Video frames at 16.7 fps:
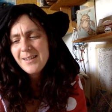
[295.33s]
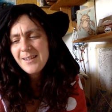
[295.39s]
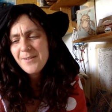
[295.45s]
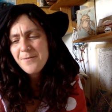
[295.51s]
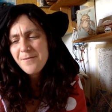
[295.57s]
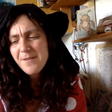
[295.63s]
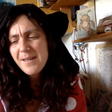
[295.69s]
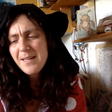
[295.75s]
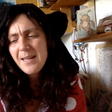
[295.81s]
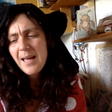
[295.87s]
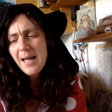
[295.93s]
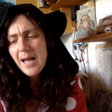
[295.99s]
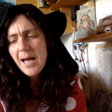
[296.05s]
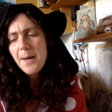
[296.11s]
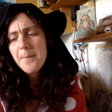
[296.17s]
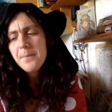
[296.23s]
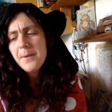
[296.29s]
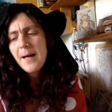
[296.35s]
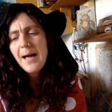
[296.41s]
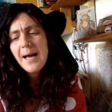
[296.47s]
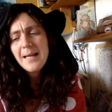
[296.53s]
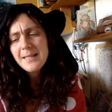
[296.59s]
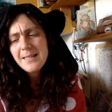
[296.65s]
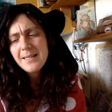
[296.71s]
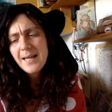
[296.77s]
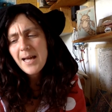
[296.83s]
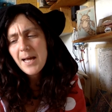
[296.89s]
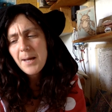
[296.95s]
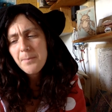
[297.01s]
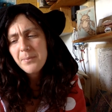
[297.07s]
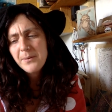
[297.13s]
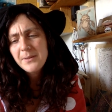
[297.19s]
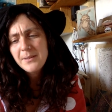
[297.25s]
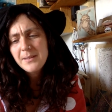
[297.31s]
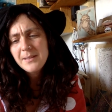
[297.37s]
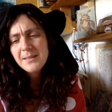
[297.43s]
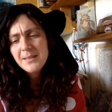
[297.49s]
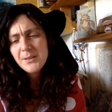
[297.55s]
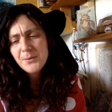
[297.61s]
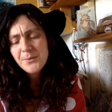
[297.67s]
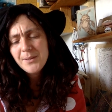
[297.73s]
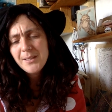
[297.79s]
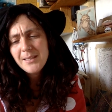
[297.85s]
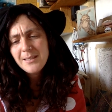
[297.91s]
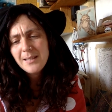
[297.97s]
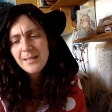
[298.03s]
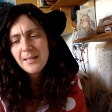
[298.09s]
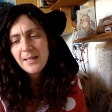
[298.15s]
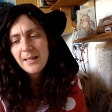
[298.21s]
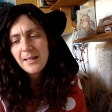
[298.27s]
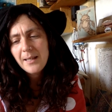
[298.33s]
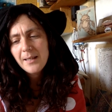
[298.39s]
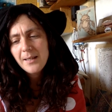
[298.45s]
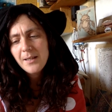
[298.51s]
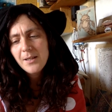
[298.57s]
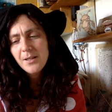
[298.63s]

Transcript: The thing that hap- hadn't happened until recently.